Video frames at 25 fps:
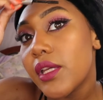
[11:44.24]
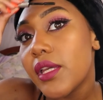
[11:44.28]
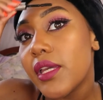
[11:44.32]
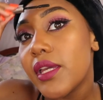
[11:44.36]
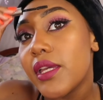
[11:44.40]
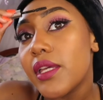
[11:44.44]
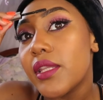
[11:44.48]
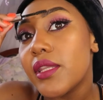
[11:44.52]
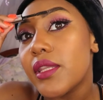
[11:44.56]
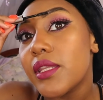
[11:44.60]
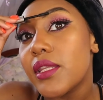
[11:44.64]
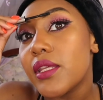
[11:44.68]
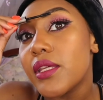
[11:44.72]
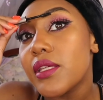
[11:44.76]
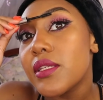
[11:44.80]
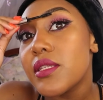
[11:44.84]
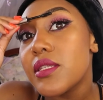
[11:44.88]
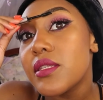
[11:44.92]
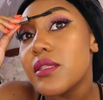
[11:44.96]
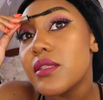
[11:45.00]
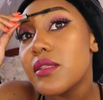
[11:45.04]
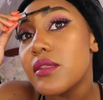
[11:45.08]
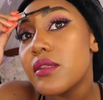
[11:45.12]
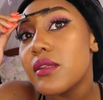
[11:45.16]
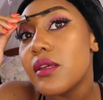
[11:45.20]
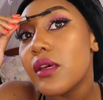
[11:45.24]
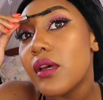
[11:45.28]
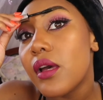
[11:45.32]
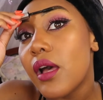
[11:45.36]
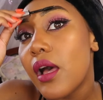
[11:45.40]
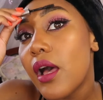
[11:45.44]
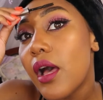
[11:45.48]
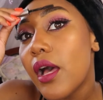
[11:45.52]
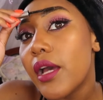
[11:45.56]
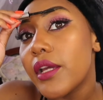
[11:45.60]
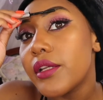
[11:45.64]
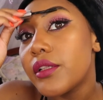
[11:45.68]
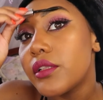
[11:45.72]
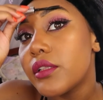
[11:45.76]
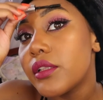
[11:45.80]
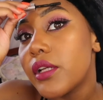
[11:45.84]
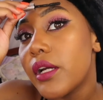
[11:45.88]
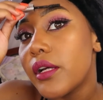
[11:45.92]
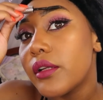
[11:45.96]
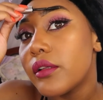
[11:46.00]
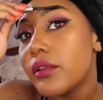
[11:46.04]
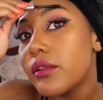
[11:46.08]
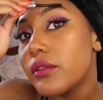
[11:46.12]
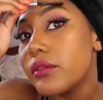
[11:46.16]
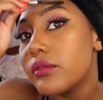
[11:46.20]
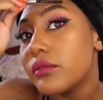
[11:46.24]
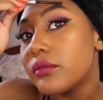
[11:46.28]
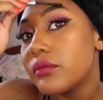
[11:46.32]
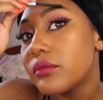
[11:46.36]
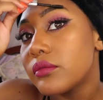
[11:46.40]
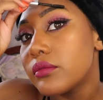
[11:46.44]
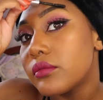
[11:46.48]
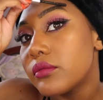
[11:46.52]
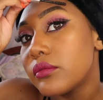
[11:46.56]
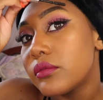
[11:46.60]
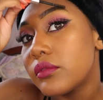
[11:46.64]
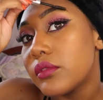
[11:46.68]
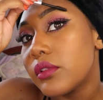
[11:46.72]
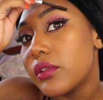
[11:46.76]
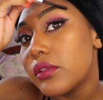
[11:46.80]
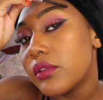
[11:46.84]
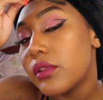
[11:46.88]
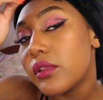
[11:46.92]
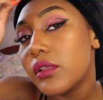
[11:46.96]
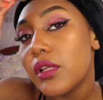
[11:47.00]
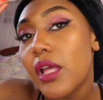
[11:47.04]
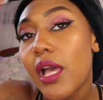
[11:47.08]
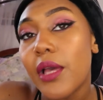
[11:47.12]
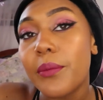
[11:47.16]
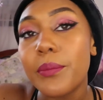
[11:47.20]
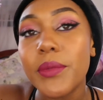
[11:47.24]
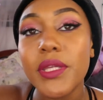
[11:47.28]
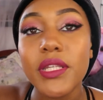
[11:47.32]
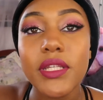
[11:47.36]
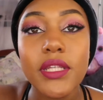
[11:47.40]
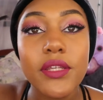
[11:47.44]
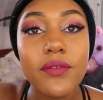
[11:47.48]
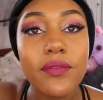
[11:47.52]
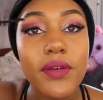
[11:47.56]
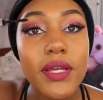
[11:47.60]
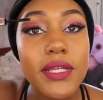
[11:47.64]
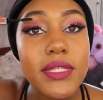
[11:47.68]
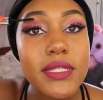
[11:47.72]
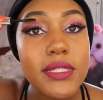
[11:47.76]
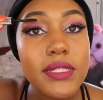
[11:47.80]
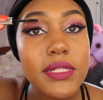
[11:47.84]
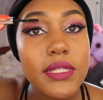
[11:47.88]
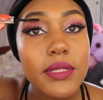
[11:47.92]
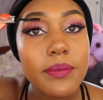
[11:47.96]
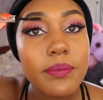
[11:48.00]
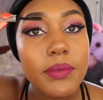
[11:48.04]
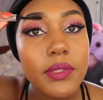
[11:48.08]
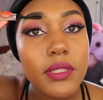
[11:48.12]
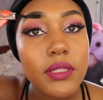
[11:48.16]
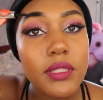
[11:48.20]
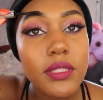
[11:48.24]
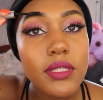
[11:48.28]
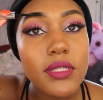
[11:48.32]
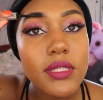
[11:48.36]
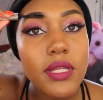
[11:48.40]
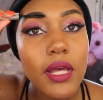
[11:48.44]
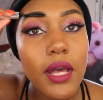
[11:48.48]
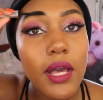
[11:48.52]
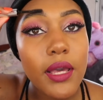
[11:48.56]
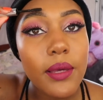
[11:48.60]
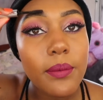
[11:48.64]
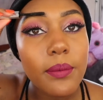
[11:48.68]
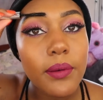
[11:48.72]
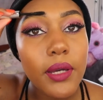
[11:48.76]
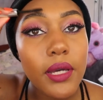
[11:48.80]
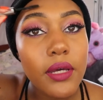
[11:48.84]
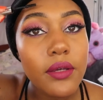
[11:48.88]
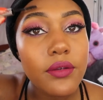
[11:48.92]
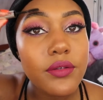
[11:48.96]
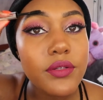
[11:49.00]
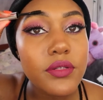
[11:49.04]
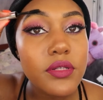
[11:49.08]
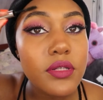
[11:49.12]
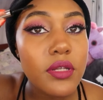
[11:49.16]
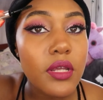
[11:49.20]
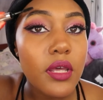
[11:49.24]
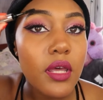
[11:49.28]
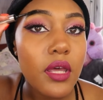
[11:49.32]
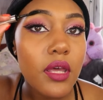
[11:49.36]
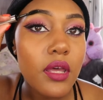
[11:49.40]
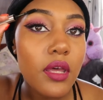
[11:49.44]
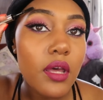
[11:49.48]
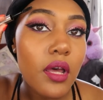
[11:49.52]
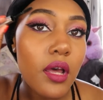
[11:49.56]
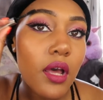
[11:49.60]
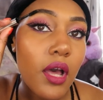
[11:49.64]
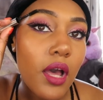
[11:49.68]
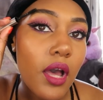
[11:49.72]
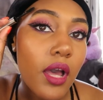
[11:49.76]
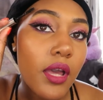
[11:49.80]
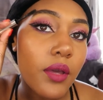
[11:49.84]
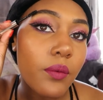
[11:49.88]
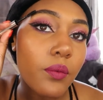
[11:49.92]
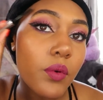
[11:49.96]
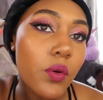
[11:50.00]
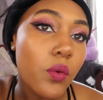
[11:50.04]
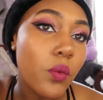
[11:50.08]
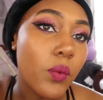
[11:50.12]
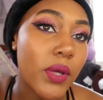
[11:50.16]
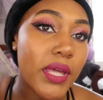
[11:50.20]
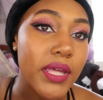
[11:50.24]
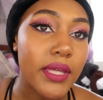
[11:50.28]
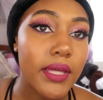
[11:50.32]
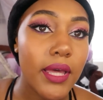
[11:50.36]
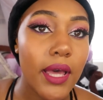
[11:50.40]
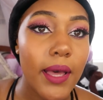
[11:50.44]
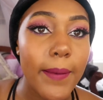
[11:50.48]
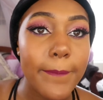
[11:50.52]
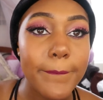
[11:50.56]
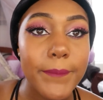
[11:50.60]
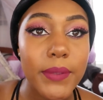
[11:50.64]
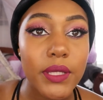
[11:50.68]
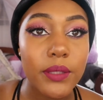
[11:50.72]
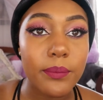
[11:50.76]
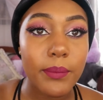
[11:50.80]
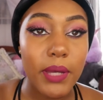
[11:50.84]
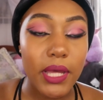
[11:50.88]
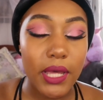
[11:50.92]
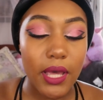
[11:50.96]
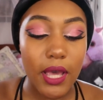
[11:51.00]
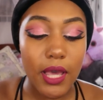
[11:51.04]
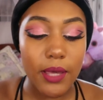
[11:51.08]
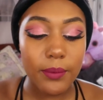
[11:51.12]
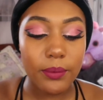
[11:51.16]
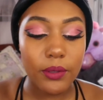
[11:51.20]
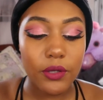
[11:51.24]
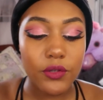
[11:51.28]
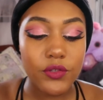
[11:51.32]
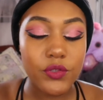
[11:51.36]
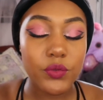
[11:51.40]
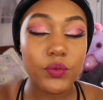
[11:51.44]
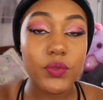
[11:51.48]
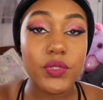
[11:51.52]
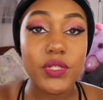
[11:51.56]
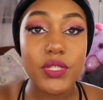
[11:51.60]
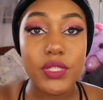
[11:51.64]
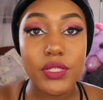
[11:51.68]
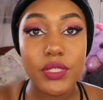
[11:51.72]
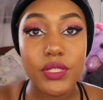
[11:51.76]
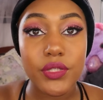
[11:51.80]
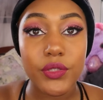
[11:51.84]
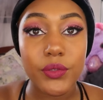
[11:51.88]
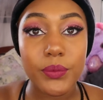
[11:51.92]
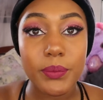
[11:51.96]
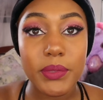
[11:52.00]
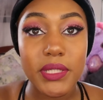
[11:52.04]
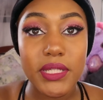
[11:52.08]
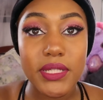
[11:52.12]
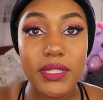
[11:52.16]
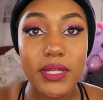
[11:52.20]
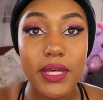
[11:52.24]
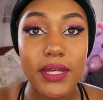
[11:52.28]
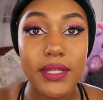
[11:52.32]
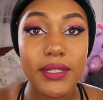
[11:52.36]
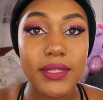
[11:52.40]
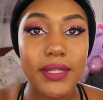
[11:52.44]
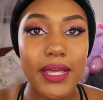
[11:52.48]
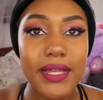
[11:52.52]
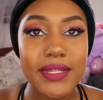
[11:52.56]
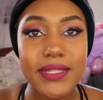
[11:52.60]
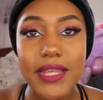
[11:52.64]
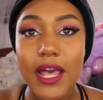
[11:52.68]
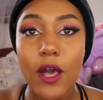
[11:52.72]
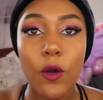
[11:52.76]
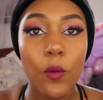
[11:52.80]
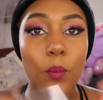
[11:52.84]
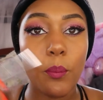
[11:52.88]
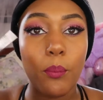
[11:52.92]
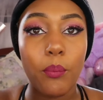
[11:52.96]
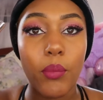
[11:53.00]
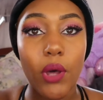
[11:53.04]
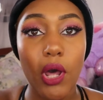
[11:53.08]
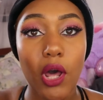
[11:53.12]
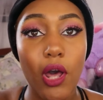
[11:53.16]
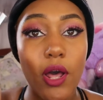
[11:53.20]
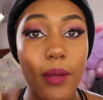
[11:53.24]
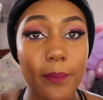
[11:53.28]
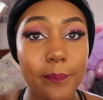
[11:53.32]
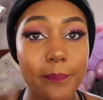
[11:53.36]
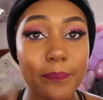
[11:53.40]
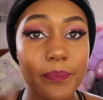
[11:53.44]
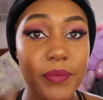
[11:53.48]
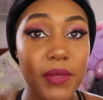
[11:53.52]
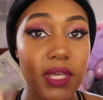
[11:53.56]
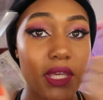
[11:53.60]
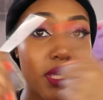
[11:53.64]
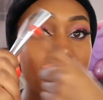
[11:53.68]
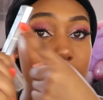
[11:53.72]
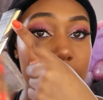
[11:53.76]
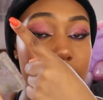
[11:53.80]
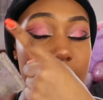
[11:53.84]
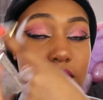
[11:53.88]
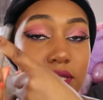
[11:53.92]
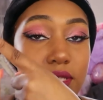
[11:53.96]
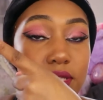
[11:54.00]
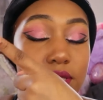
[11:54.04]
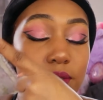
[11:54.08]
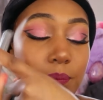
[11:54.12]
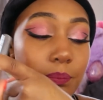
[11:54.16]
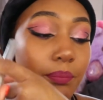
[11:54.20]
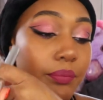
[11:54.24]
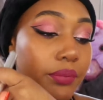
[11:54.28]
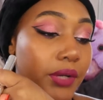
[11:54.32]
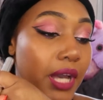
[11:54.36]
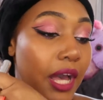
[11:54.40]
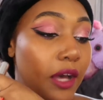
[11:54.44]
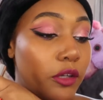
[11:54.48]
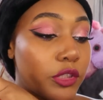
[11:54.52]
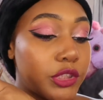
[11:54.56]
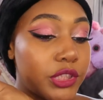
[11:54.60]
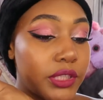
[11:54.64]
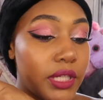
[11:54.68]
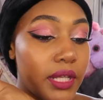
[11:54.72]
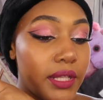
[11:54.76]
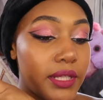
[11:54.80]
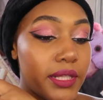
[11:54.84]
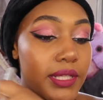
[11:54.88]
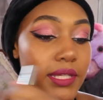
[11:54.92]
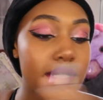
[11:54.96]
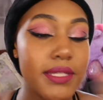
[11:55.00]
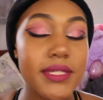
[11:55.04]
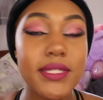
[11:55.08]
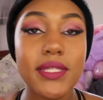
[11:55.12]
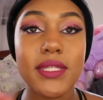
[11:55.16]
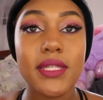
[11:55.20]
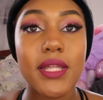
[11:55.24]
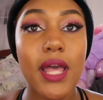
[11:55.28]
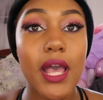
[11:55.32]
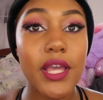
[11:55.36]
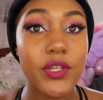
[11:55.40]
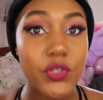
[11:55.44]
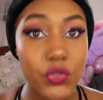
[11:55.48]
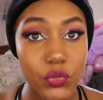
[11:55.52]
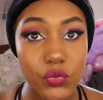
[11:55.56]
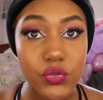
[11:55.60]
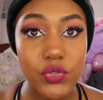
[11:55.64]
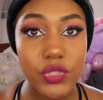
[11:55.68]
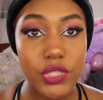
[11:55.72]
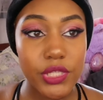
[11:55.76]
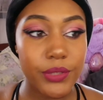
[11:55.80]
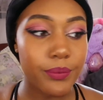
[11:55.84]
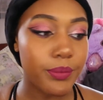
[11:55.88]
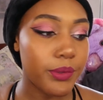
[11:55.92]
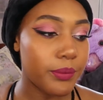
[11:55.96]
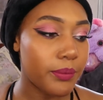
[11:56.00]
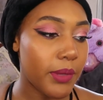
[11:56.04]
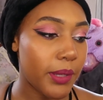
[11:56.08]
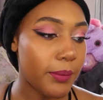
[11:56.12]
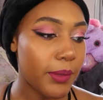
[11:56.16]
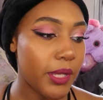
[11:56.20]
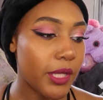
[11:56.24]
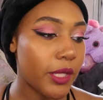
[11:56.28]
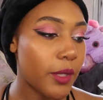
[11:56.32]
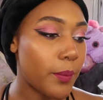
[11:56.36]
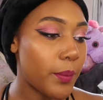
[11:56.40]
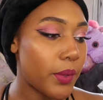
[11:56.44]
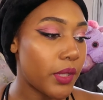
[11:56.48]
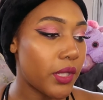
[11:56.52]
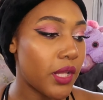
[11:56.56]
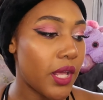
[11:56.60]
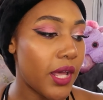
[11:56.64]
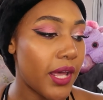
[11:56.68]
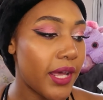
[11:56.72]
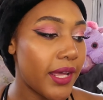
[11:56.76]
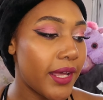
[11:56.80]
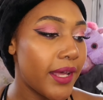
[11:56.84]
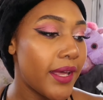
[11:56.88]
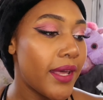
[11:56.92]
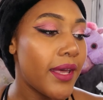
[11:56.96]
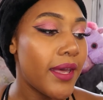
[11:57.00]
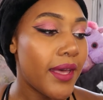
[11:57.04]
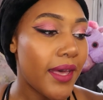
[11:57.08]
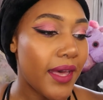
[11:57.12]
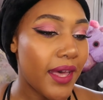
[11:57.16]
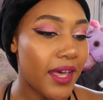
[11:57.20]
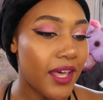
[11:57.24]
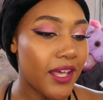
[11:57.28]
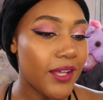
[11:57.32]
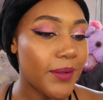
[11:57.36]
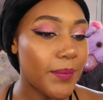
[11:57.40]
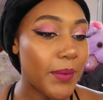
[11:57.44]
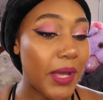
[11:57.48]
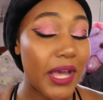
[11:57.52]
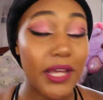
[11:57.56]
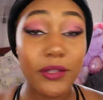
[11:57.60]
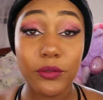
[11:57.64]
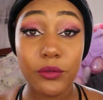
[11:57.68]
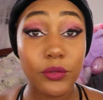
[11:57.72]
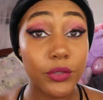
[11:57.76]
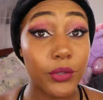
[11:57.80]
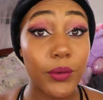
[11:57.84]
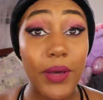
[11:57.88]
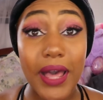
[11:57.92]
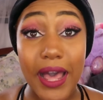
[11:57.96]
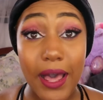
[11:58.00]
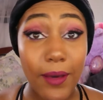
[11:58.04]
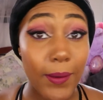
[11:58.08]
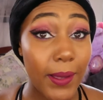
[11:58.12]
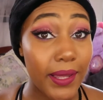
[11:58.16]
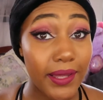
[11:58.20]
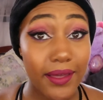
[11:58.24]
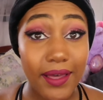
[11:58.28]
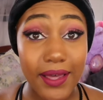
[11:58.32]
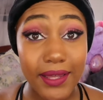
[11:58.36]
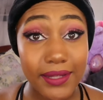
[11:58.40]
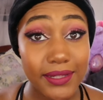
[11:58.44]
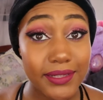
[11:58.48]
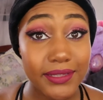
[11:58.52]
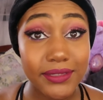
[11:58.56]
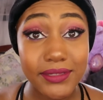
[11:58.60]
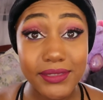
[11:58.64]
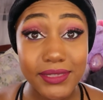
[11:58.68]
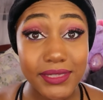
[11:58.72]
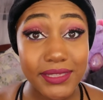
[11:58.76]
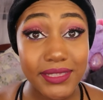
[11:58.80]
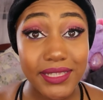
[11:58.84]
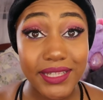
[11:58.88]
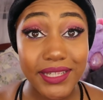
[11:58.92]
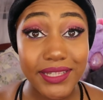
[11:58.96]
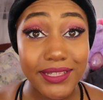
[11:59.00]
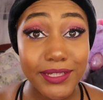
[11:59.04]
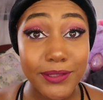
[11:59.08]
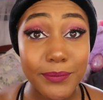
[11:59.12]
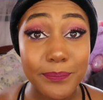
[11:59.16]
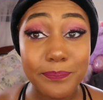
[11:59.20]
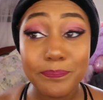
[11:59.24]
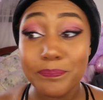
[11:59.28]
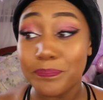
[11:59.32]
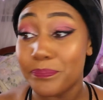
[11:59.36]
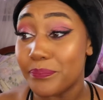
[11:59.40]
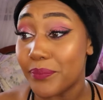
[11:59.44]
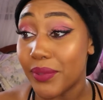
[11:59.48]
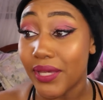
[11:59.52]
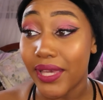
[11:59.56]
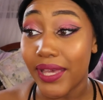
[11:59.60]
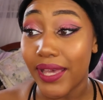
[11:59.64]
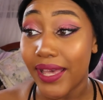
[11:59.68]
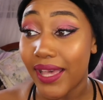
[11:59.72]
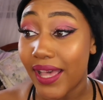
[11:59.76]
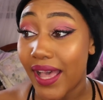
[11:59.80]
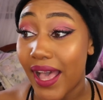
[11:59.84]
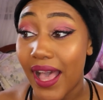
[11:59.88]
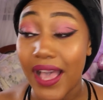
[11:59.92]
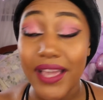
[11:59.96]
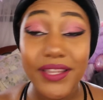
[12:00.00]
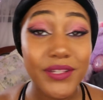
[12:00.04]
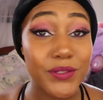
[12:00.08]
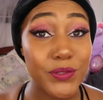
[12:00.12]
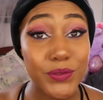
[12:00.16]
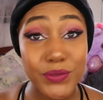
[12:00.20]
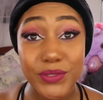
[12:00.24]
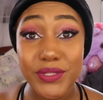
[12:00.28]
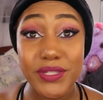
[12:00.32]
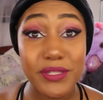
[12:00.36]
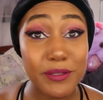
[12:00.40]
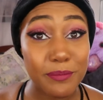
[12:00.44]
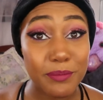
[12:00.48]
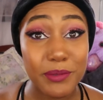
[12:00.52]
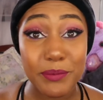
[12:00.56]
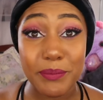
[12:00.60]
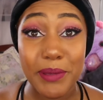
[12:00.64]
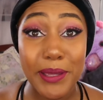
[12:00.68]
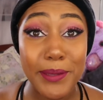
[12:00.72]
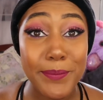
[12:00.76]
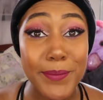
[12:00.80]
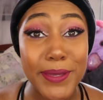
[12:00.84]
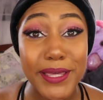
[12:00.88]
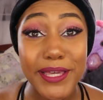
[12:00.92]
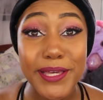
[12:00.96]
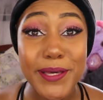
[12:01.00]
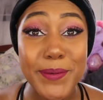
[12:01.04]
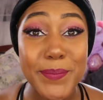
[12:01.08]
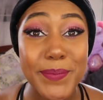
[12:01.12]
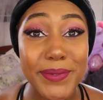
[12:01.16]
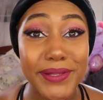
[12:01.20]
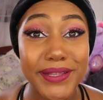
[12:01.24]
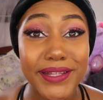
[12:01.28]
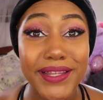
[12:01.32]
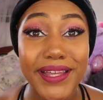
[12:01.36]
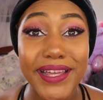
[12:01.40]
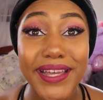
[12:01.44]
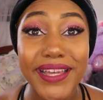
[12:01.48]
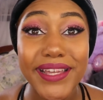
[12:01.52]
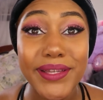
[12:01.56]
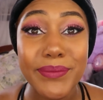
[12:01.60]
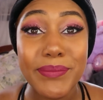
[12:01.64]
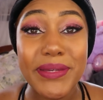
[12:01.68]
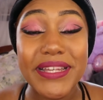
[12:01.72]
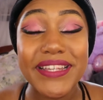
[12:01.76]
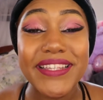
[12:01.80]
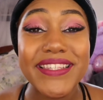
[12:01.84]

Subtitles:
in this eyeshadow, if I sleep in these eyebrows, I will wake up and my eyebrows will still be done. That's how bomb this brow gel is. And I do sleep in my makeup a lot. I don't know how I got clear skin, but I do sleep in my makeup a lot. My